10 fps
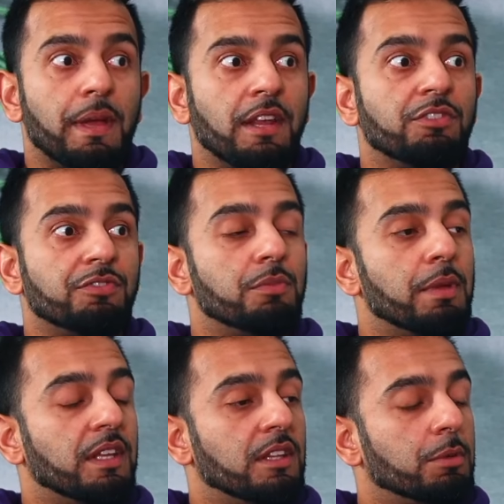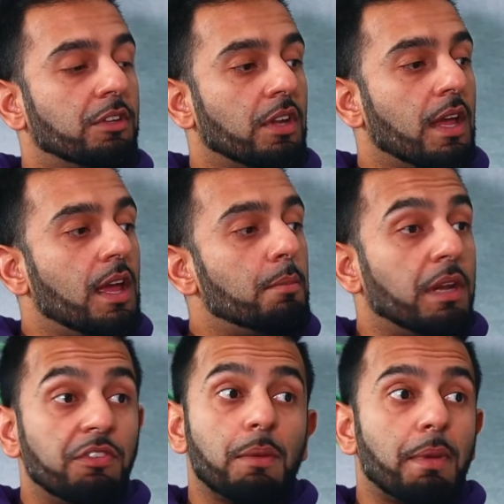paid off for many in the past,
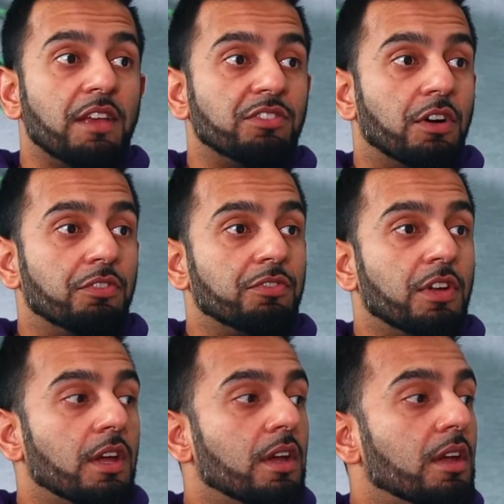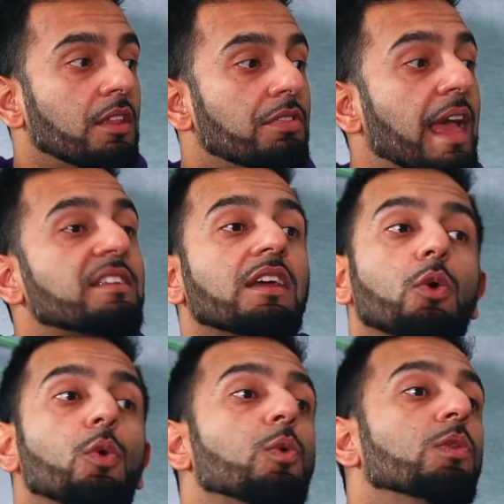but if it pays off, they
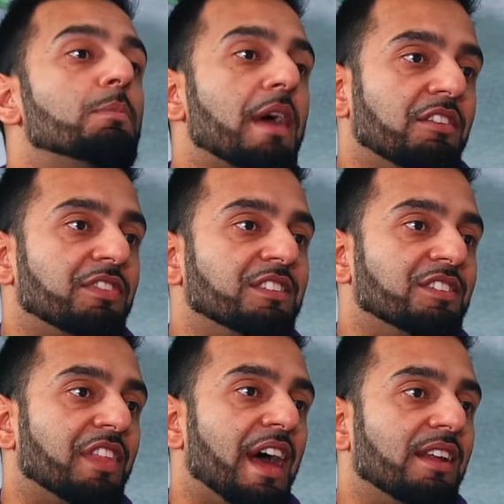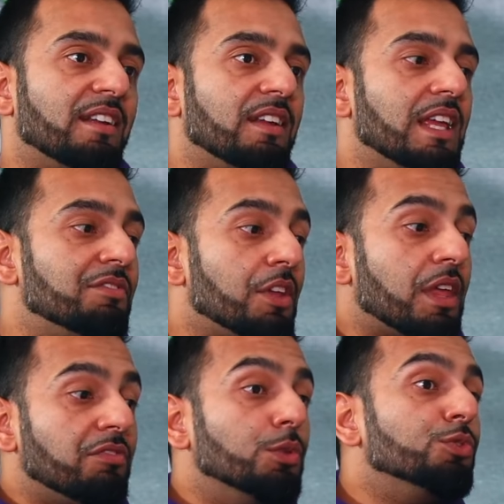take all the benefit of yes. that, even though
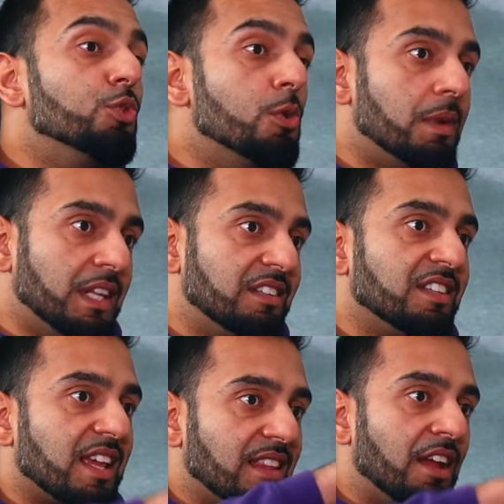they've used your money to take yes.